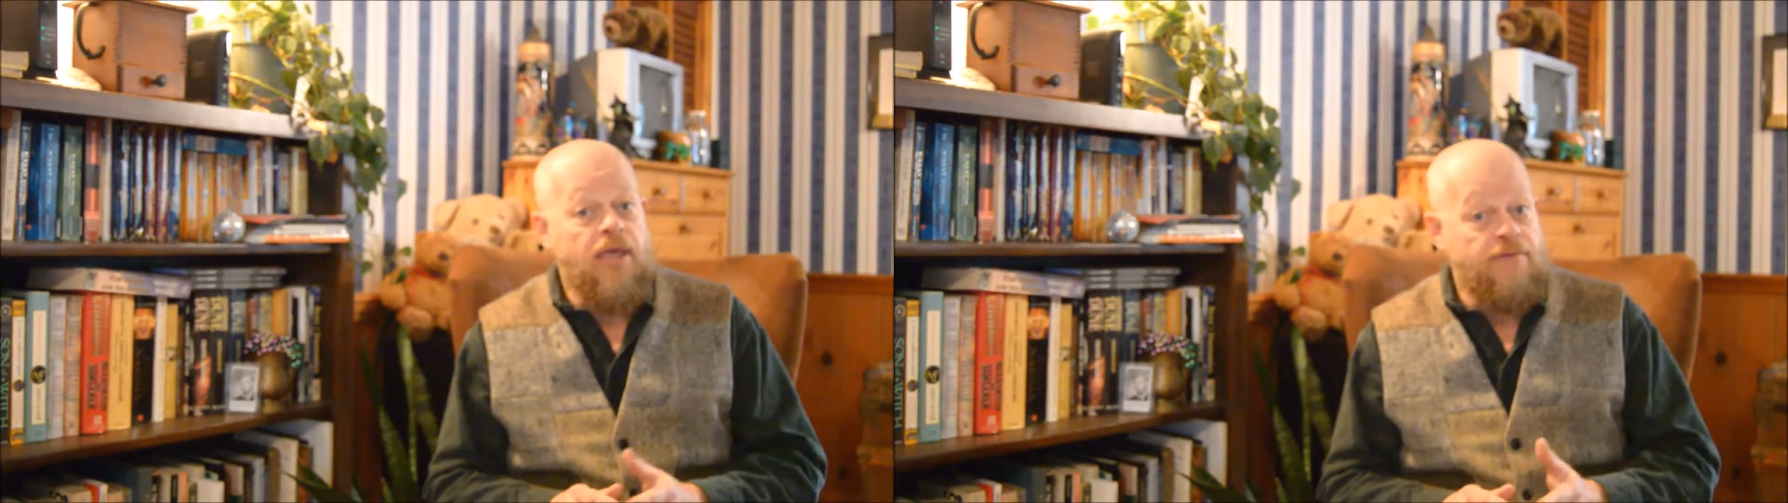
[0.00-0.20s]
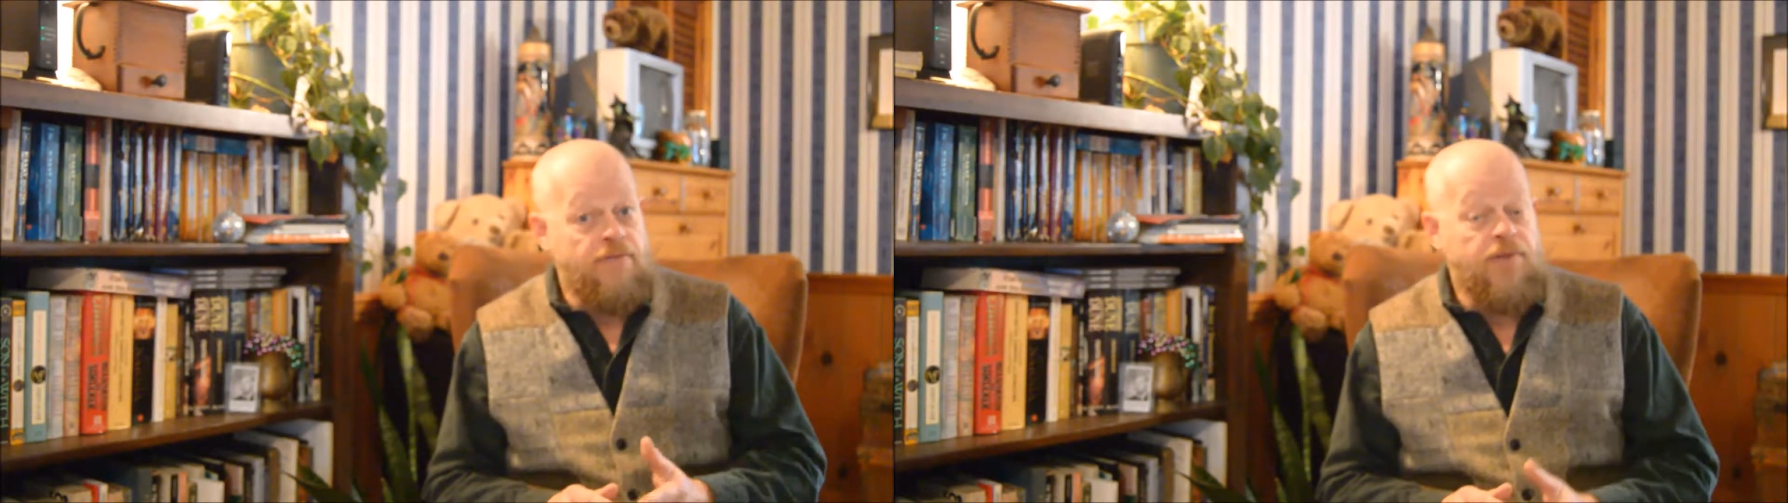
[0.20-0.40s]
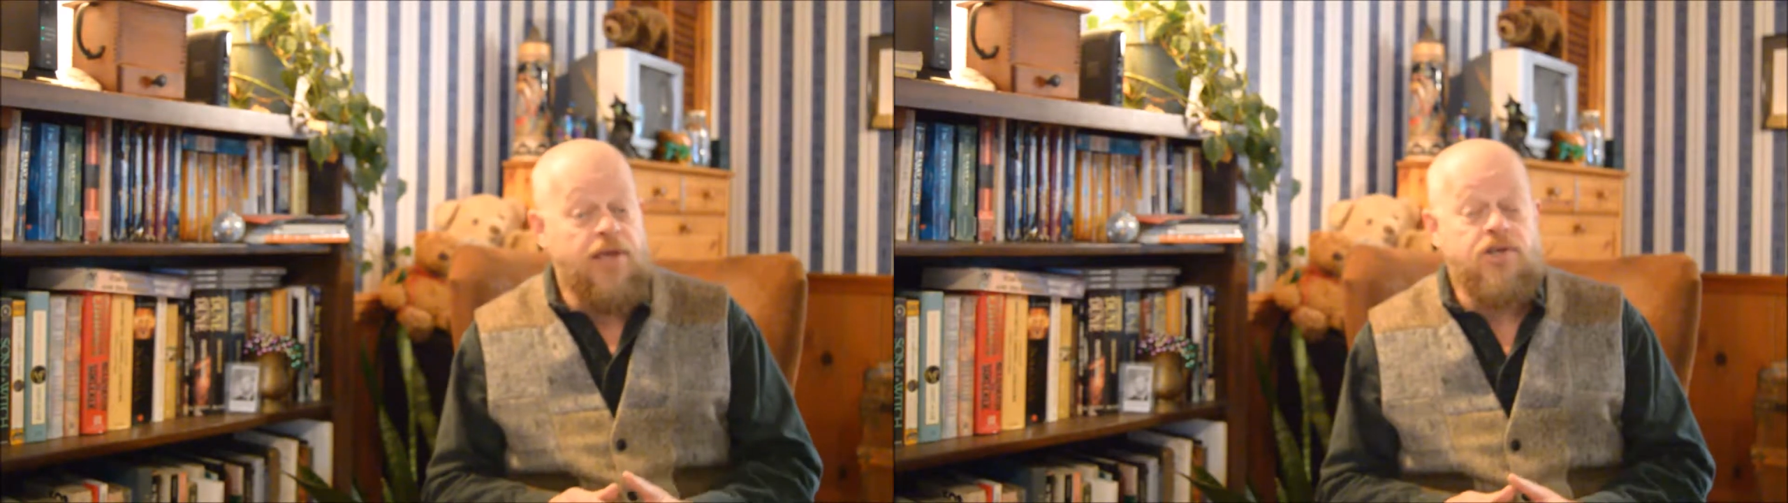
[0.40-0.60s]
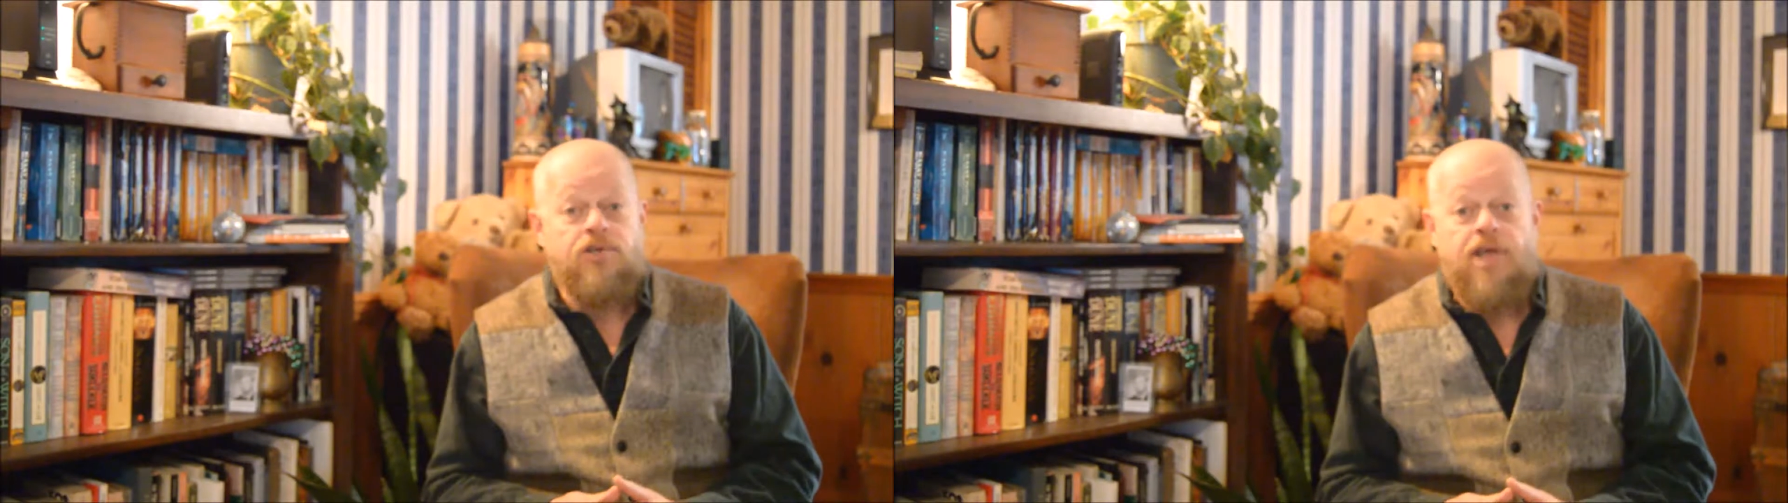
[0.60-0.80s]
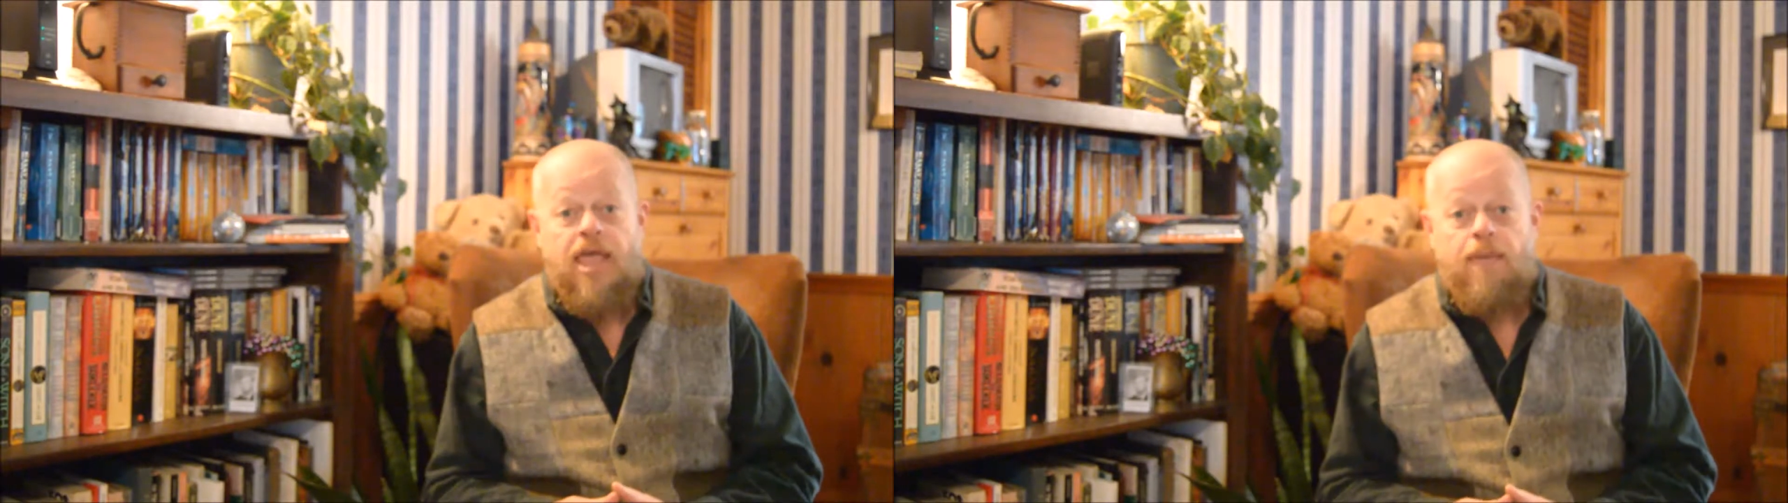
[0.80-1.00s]
if inflation is
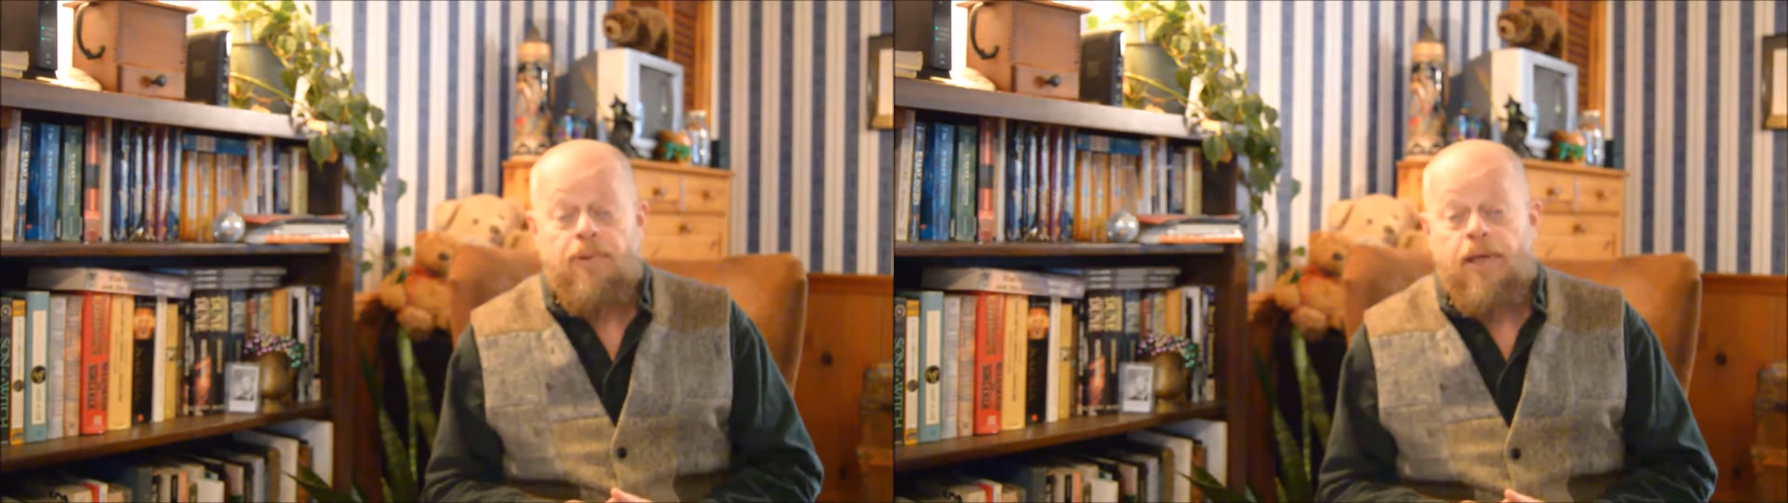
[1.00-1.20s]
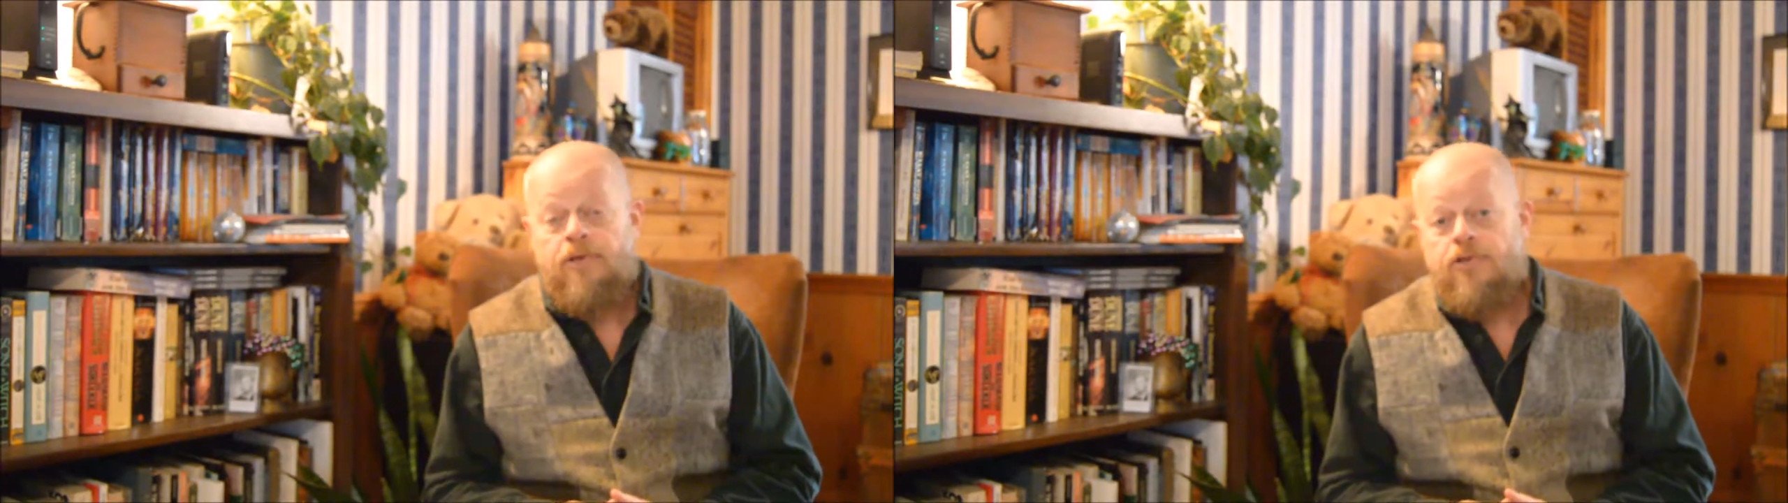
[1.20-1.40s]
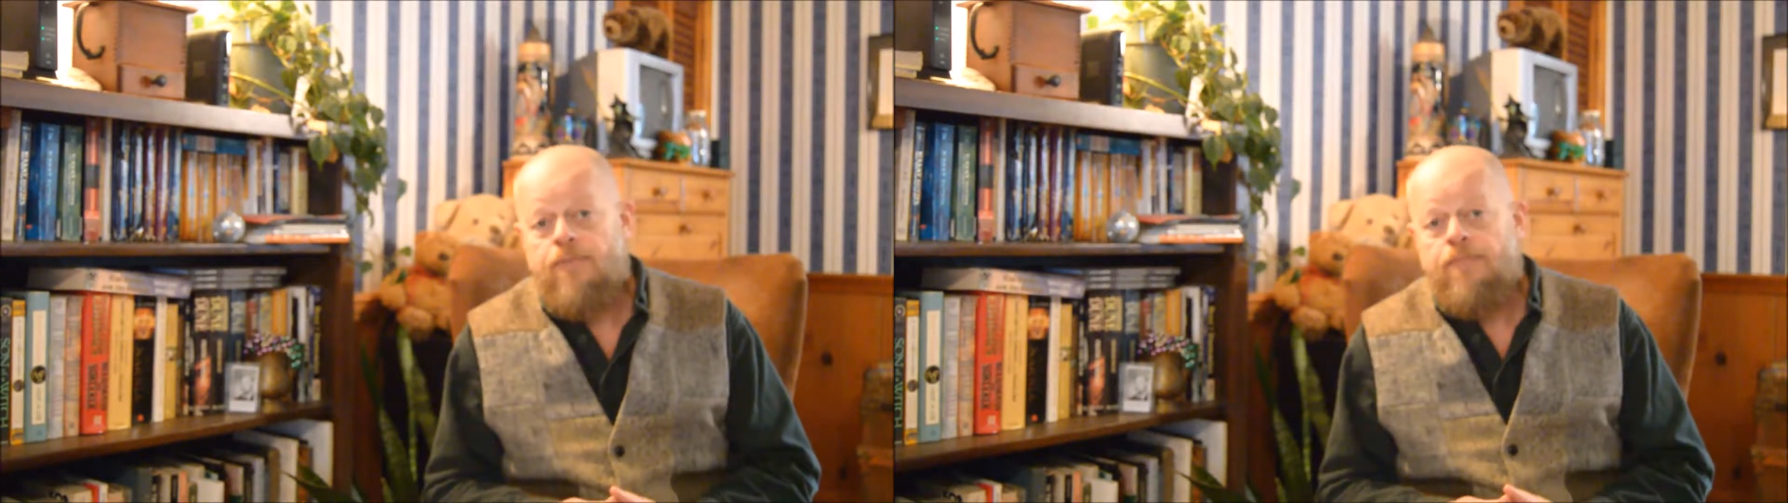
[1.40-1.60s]
taking place.